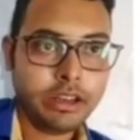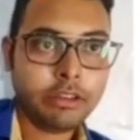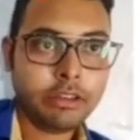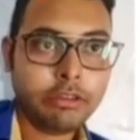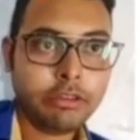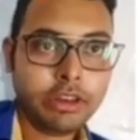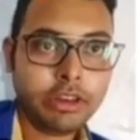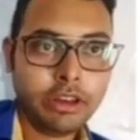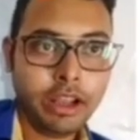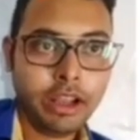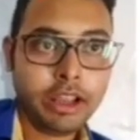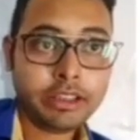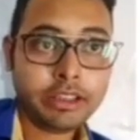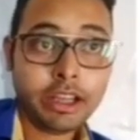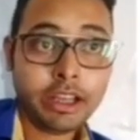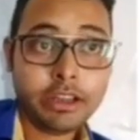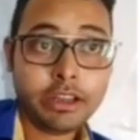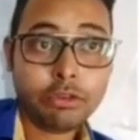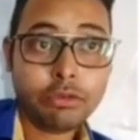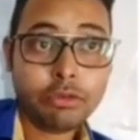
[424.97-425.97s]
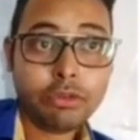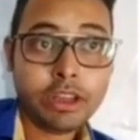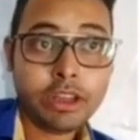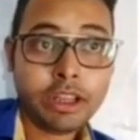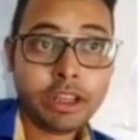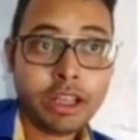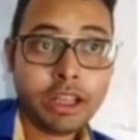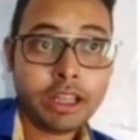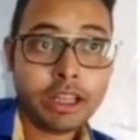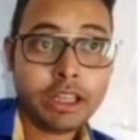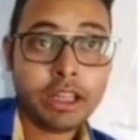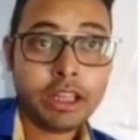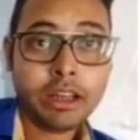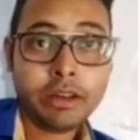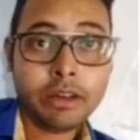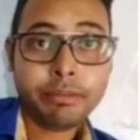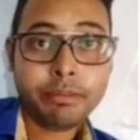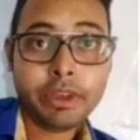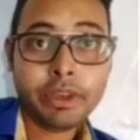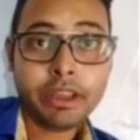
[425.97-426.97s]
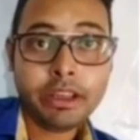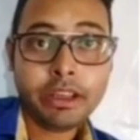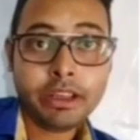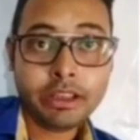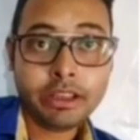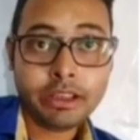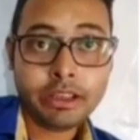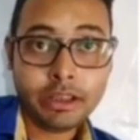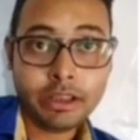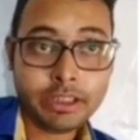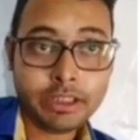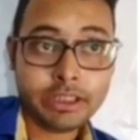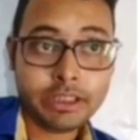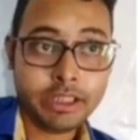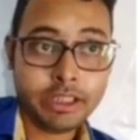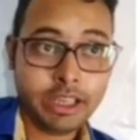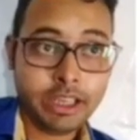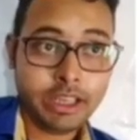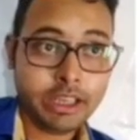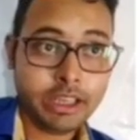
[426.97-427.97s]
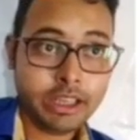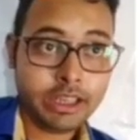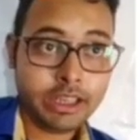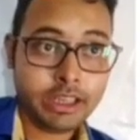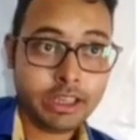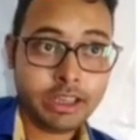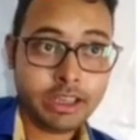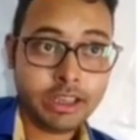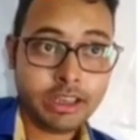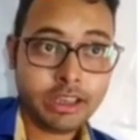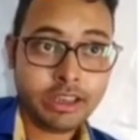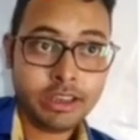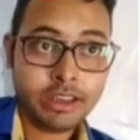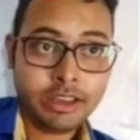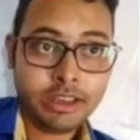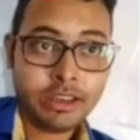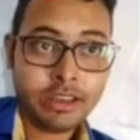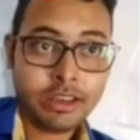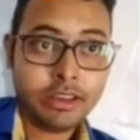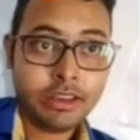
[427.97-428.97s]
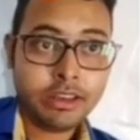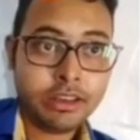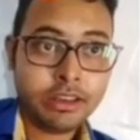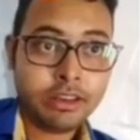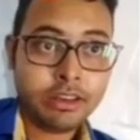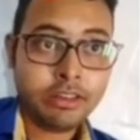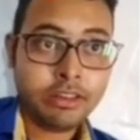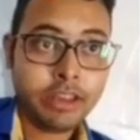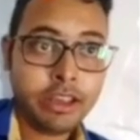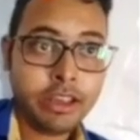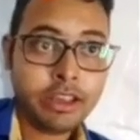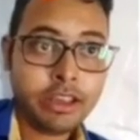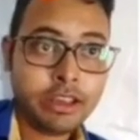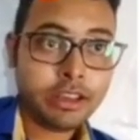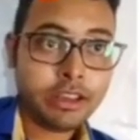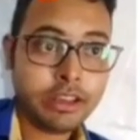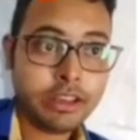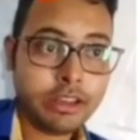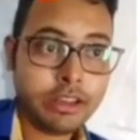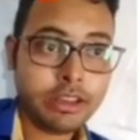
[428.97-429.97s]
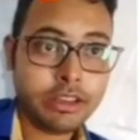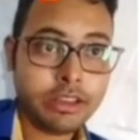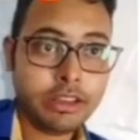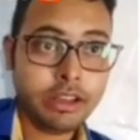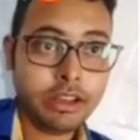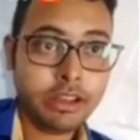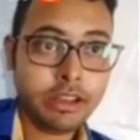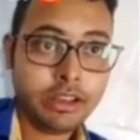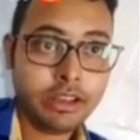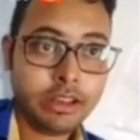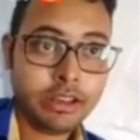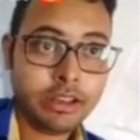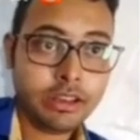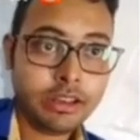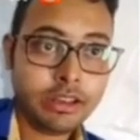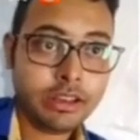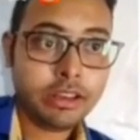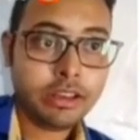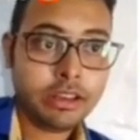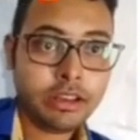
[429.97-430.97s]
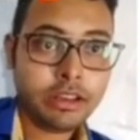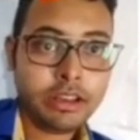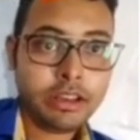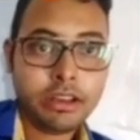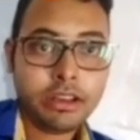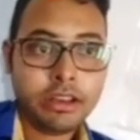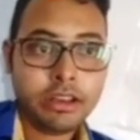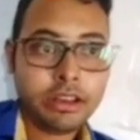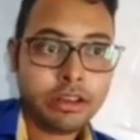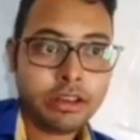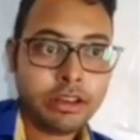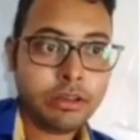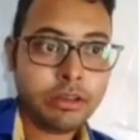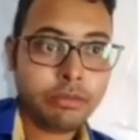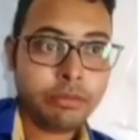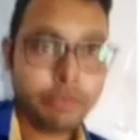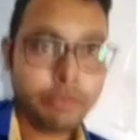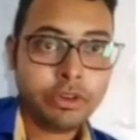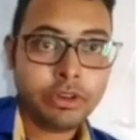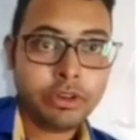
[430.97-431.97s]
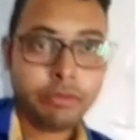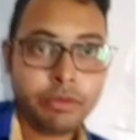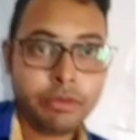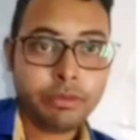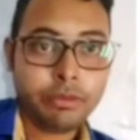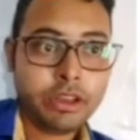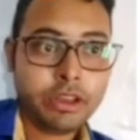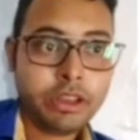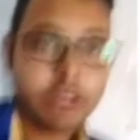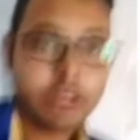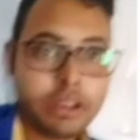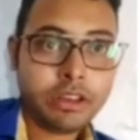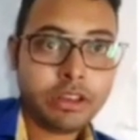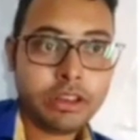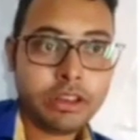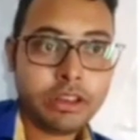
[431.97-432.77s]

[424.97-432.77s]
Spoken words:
equal I squared into del p suffix j, okay. This is the important property.